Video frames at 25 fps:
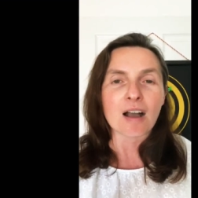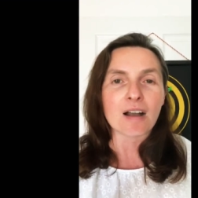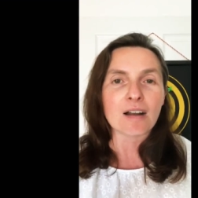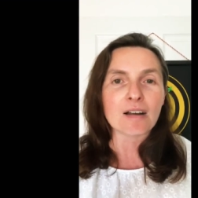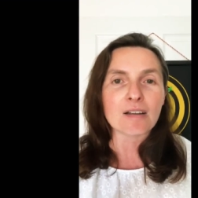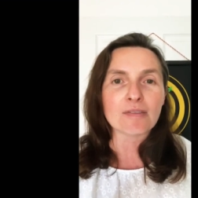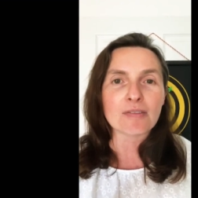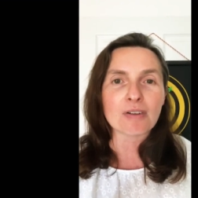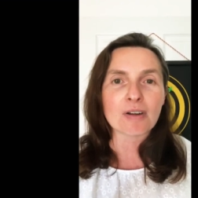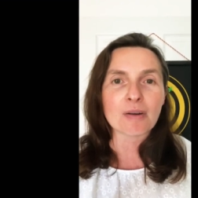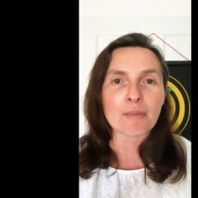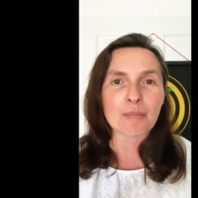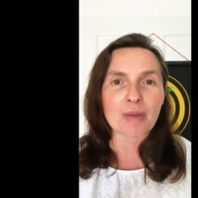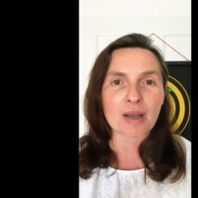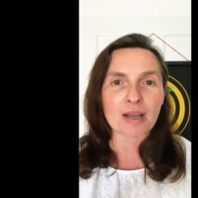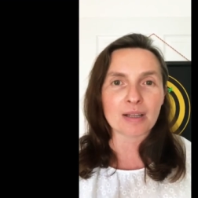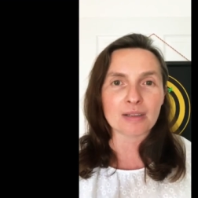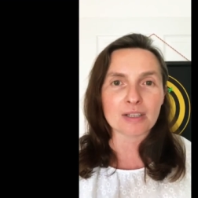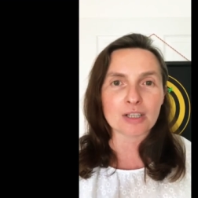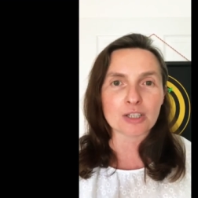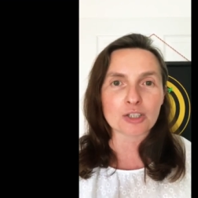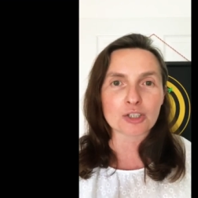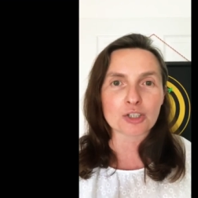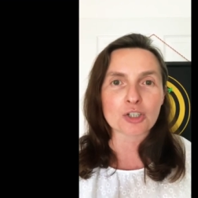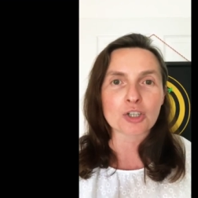Oliver
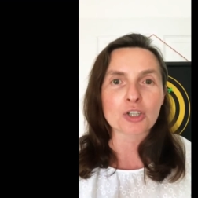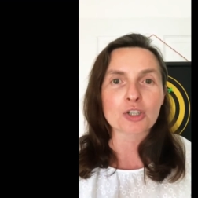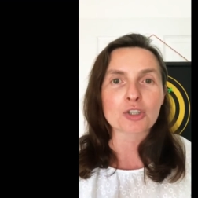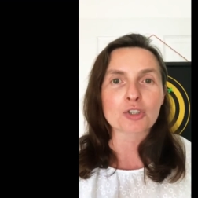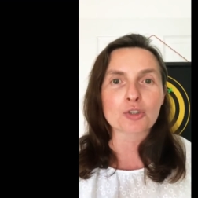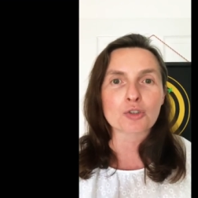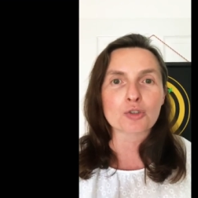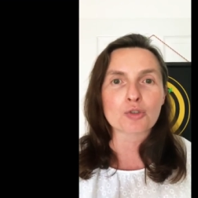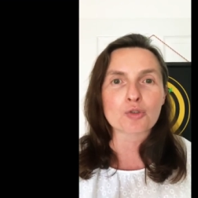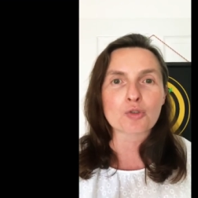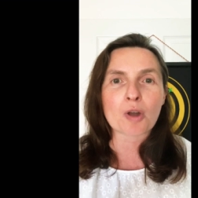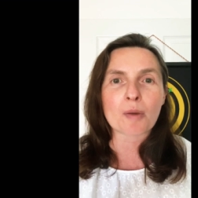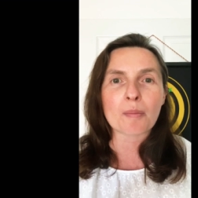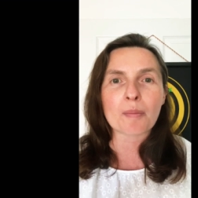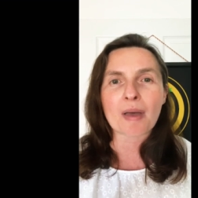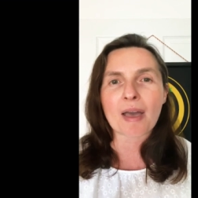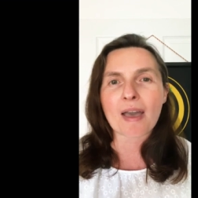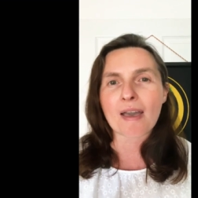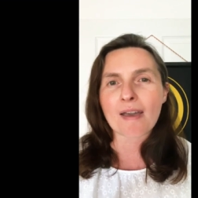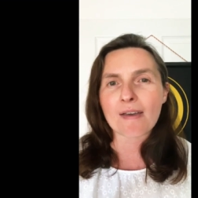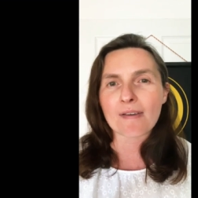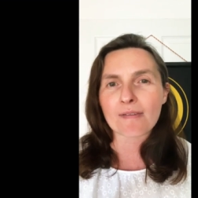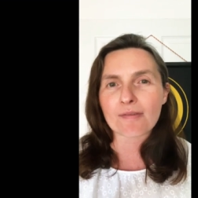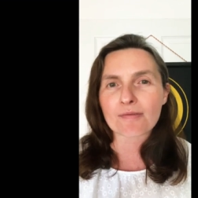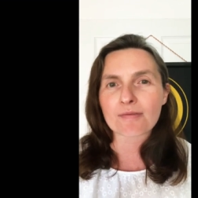managed to drop
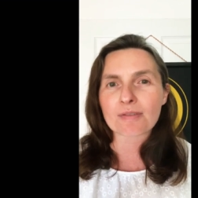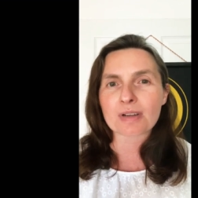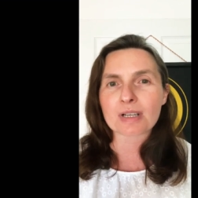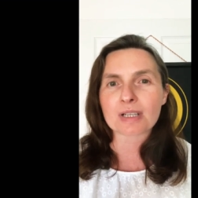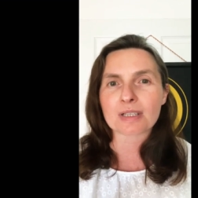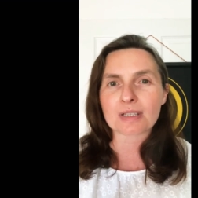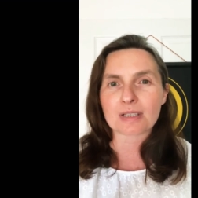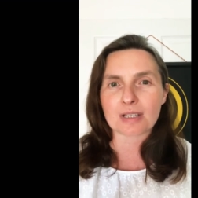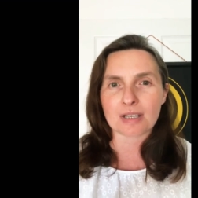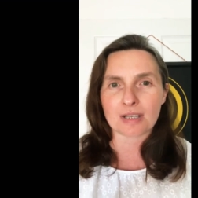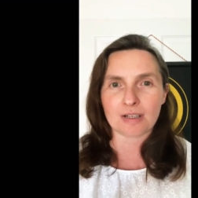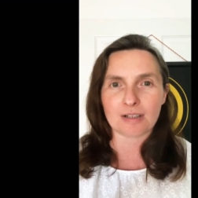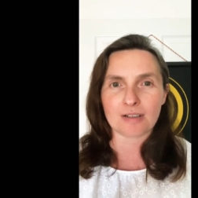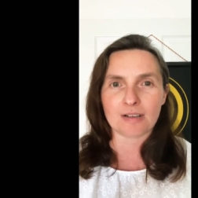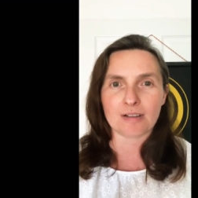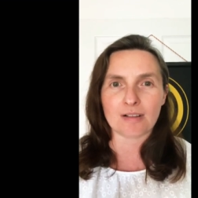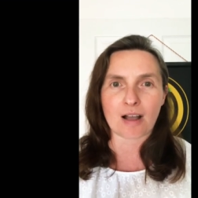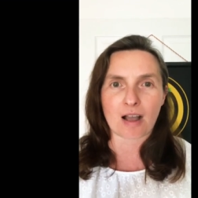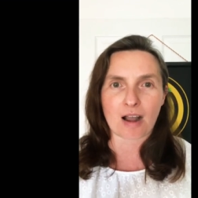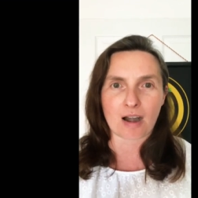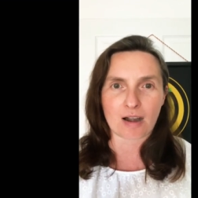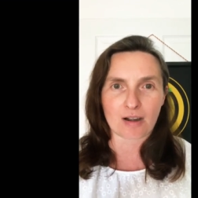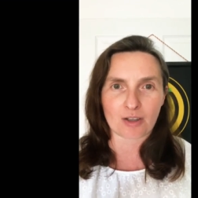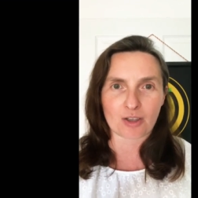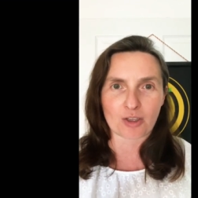every
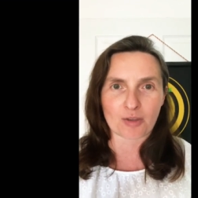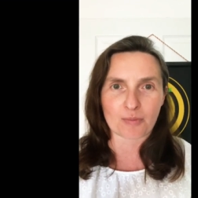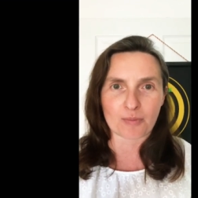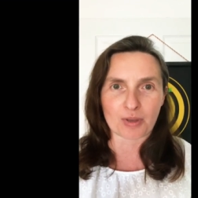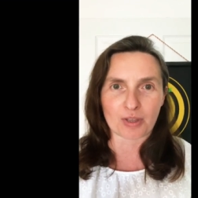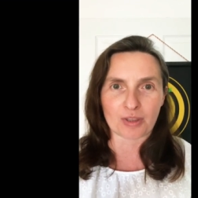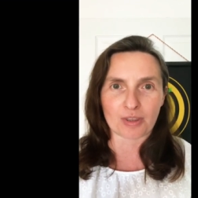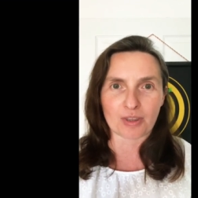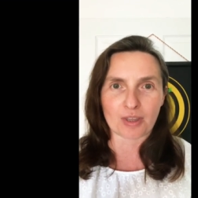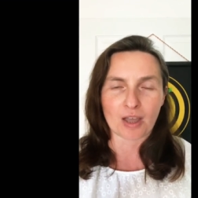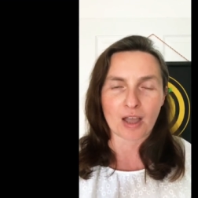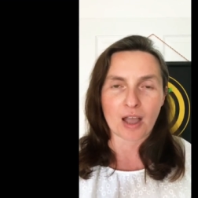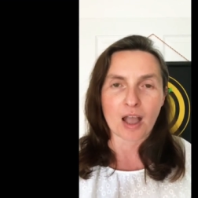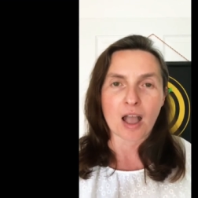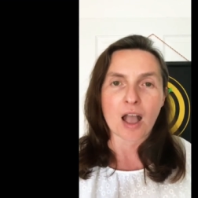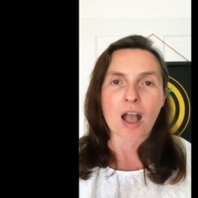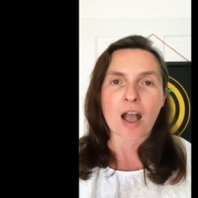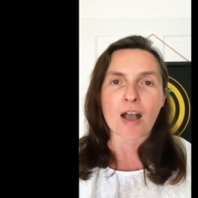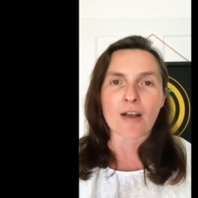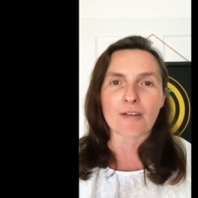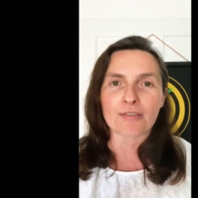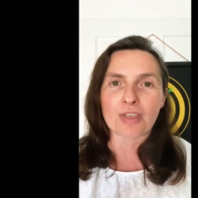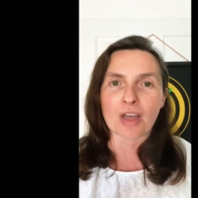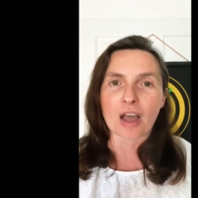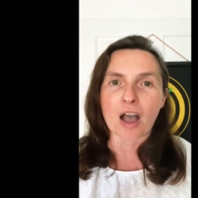single argument
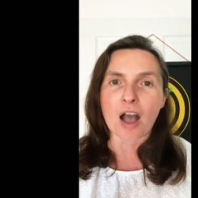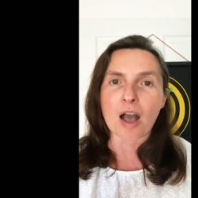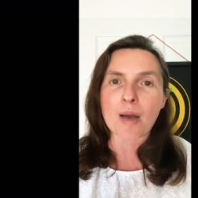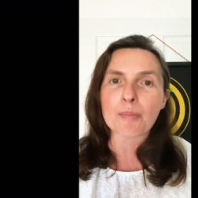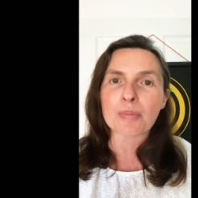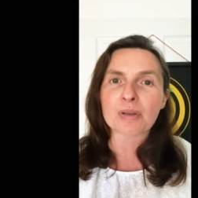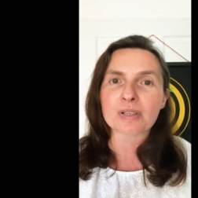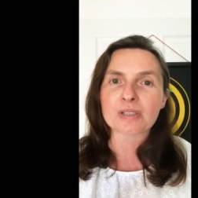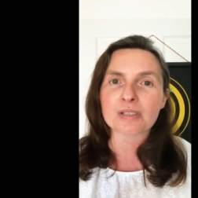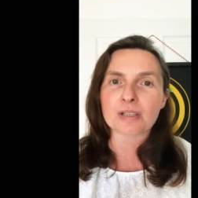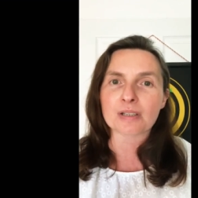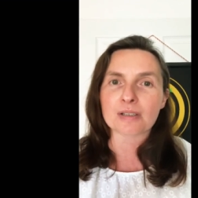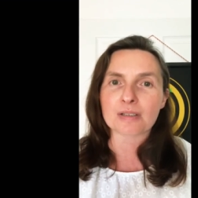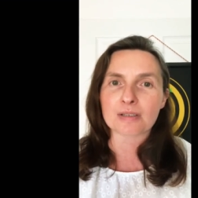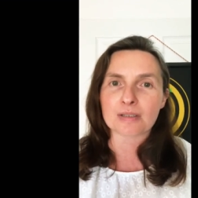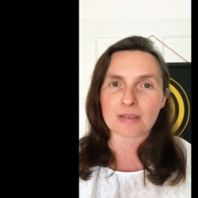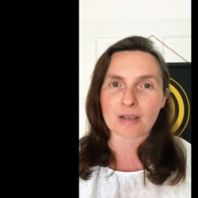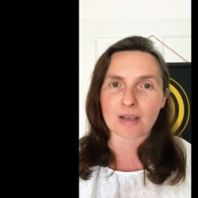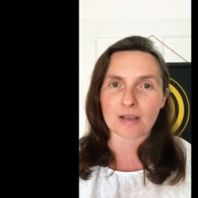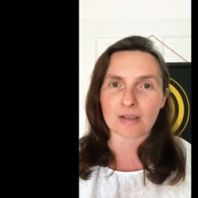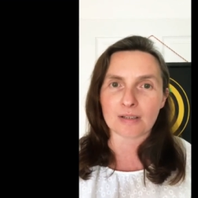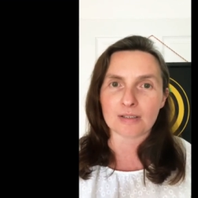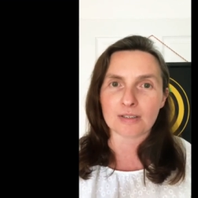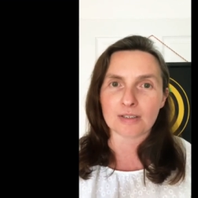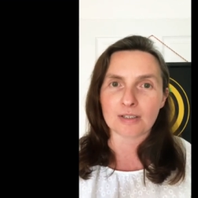of the opposite
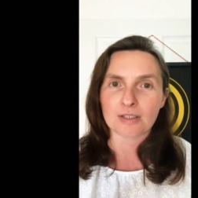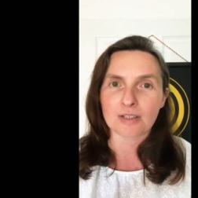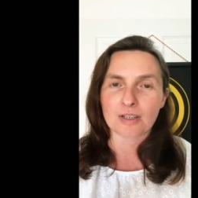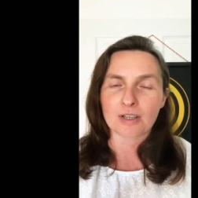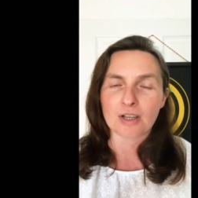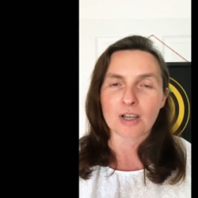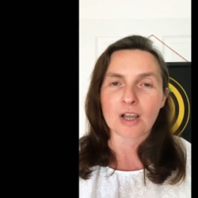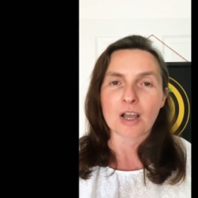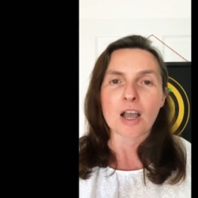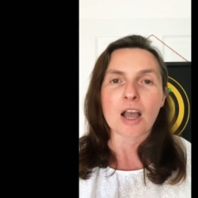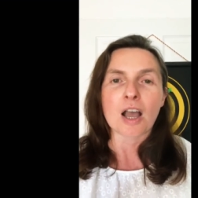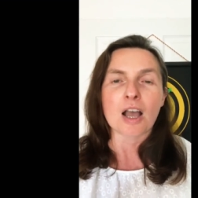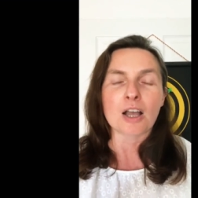side,